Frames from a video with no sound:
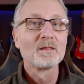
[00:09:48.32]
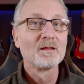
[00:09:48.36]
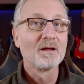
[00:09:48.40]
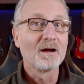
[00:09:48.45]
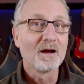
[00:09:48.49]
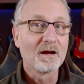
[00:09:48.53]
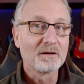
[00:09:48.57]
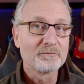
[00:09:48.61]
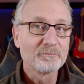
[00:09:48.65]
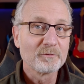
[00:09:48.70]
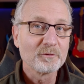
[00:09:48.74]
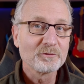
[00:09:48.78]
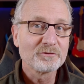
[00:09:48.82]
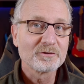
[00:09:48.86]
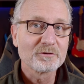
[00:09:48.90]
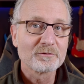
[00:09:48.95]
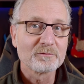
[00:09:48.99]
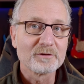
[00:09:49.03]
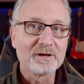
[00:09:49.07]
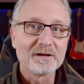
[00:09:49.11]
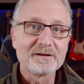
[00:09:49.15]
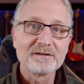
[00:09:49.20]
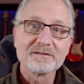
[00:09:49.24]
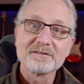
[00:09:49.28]
I've also
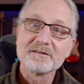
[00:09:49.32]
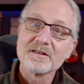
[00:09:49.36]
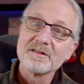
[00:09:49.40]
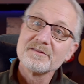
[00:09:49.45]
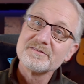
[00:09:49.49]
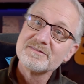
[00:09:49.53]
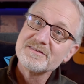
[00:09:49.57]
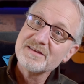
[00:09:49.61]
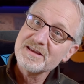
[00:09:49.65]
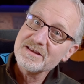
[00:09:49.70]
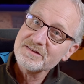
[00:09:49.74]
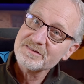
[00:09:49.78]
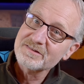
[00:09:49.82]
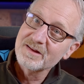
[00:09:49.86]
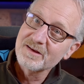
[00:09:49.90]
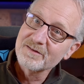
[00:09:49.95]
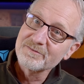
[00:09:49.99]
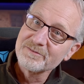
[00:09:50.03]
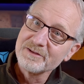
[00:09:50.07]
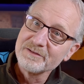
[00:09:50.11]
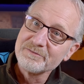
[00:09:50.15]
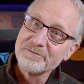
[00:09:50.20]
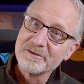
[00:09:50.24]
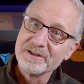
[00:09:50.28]
created this
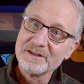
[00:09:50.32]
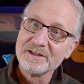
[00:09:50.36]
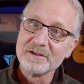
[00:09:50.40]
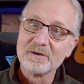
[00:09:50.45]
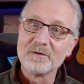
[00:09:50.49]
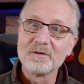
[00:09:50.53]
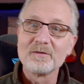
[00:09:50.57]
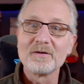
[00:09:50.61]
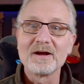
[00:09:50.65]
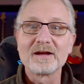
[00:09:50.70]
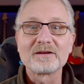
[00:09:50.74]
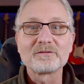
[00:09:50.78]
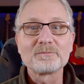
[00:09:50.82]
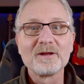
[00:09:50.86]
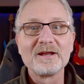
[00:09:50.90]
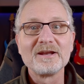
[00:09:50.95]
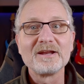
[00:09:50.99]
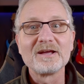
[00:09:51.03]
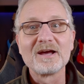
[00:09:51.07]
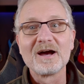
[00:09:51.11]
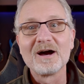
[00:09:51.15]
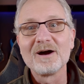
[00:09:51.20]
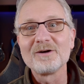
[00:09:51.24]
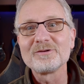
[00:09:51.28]
lovely video
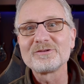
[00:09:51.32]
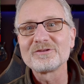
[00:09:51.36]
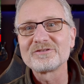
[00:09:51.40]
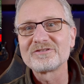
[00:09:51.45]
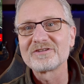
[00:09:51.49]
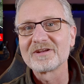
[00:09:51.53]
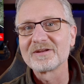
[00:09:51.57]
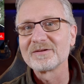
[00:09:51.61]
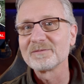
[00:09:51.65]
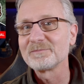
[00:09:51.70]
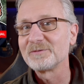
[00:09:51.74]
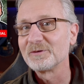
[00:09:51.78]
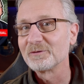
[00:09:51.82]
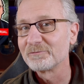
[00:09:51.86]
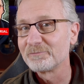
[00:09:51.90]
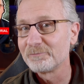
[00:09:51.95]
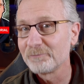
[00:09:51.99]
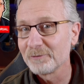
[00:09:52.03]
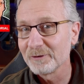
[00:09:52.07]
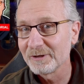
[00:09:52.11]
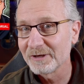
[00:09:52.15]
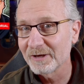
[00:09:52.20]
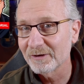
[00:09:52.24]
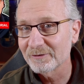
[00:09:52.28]
explaining how to set up your
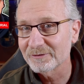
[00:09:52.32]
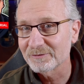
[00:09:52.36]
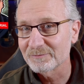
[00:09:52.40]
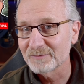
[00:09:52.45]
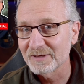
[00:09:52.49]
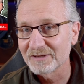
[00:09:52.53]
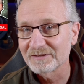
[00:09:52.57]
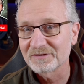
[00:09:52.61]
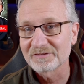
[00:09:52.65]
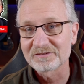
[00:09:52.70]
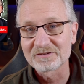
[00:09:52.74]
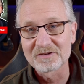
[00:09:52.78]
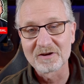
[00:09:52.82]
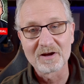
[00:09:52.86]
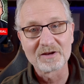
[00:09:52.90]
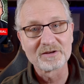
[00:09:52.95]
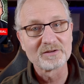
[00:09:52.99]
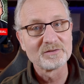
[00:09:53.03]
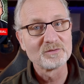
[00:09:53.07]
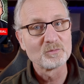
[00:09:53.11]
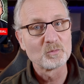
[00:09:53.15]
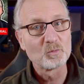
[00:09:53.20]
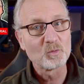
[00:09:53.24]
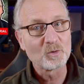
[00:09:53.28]
fully automated
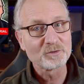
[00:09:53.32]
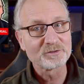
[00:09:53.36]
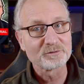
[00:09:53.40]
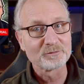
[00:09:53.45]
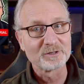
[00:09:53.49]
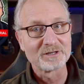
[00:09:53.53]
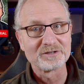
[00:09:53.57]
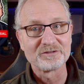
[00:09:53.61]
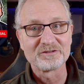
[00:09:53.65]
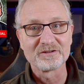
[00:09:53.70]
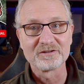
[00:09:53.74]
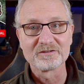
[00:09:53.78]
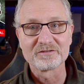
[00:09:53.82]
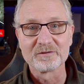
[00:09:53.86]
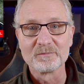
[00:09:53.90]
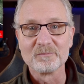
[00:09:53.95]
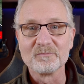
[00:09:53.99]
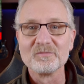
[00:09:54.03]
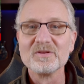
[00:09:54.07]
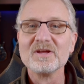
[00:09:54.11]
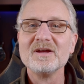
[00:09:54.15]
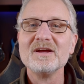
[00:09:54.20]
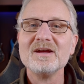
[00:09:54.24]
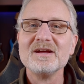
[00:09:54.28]
garden watering
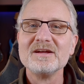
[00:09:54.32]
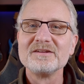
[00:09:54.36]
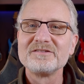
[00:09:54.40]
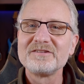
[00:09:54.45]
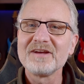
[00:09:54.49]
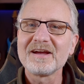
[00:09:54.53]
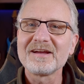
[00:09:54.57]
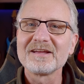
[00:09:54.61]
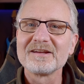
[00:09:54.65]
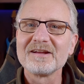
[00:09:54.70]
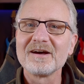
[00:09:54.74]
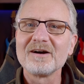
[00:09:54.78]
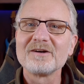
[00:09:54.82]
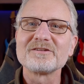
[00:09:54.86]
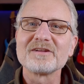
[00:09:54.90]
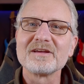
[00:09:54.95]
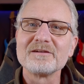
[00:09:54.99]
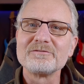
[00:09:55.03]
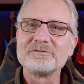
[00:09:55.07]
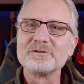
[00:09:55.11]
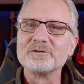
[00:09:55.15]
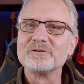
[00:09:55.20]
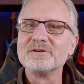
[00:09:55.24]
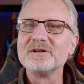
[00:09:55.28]
system. Check it out
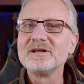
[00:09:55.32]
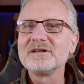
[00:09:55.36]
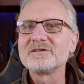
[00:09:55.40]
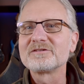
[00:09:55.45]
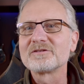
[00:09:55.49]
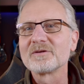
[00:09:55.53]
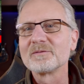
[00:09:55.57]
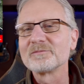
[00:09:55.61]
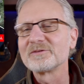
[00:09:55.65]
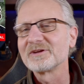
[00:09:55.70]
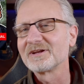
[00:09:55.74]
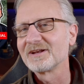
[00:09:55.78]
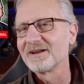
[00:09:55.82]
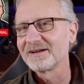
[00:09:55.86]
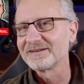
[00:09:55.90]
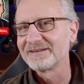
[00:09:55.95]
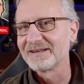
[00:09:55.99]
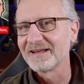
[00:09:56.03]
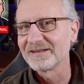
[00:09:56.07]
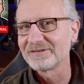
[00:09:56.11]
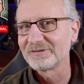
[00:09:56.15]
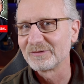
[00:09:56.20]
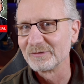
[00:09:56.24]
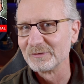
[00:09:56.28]
if you need something like
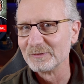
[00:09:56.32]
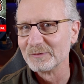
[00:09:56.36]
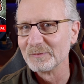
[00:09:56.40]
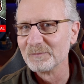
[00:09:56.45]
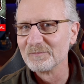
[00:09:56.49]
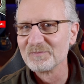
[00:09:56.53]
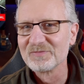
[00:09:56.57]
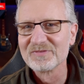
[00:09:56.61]
that too.